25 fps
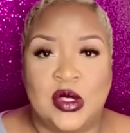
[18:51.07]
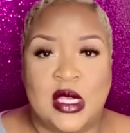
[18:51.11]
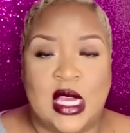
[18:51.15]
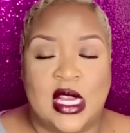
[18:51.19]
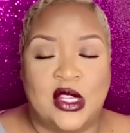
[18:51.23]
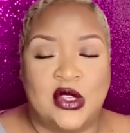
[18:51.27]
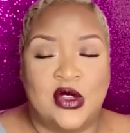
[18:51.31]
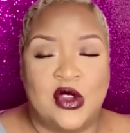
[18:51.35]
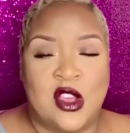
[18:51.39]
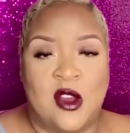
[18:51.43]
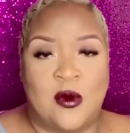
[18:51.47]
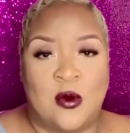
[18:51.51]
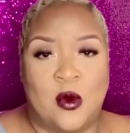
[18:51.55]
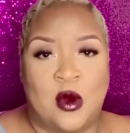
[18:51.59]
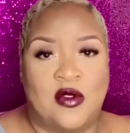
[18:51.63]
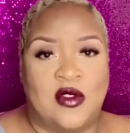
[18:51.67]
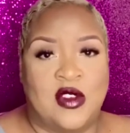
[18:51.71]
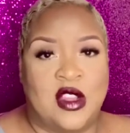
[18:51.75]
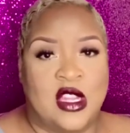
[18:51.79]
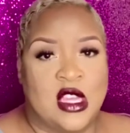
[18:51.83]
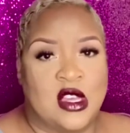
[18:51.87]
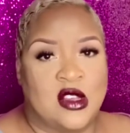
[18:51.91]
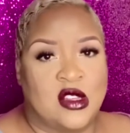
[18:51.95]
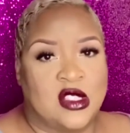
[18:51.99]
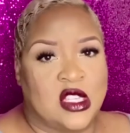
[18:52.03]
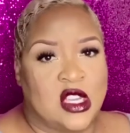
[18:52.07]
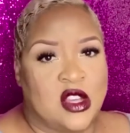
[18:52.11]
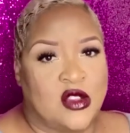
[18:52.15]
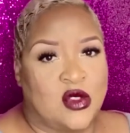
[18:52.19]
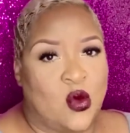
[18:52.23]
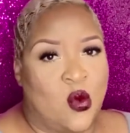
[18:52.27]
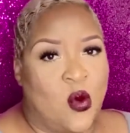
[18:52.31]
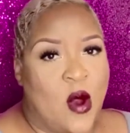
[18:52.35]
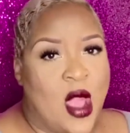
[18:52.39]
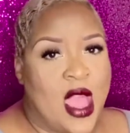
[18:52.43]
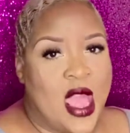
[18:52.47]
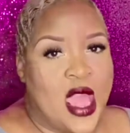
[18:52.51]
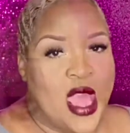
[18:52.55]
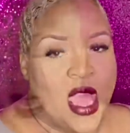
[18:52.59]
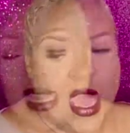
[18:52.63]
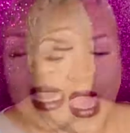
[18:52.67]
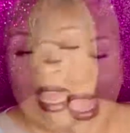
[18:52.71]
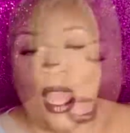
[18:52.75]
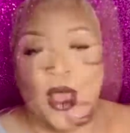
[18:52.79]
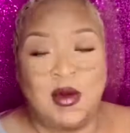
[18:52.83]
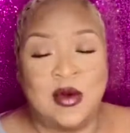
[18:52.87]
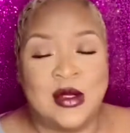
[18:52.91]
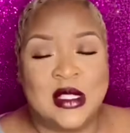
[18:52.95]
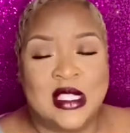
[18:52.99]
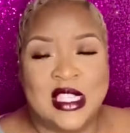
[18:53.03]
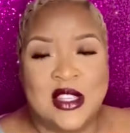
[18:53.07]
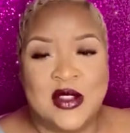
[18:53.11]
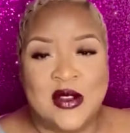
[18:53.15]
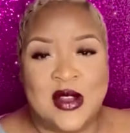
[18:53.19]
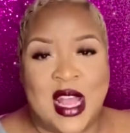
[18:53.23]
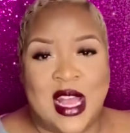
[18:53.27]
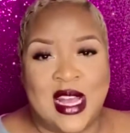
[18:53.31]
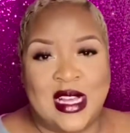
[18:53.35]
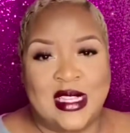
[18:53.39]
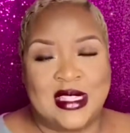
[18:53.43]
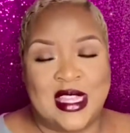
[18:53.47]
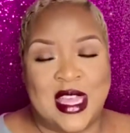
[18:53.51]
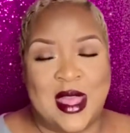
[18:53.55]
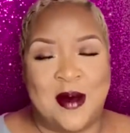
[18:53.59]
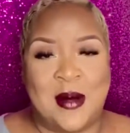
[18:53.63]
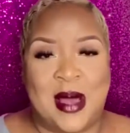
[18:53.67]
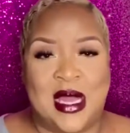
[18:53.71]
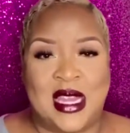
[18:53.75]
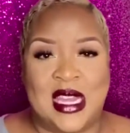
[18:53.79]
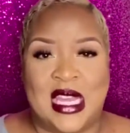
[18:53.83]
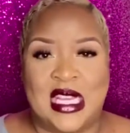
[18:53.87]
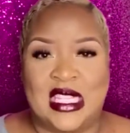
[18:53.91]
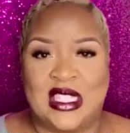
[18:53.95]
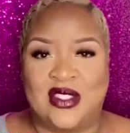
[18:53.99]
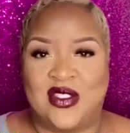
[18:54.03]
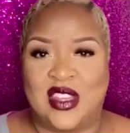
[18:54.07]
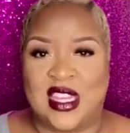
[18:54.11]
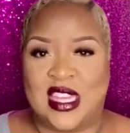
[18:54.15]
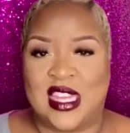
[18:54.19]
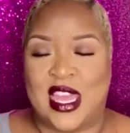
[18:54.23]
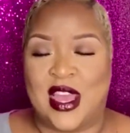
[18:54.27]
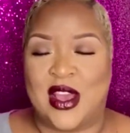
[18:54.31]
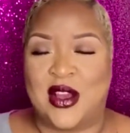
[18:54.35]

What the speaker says: I do have more videos on the way. I will see you guys in my next video.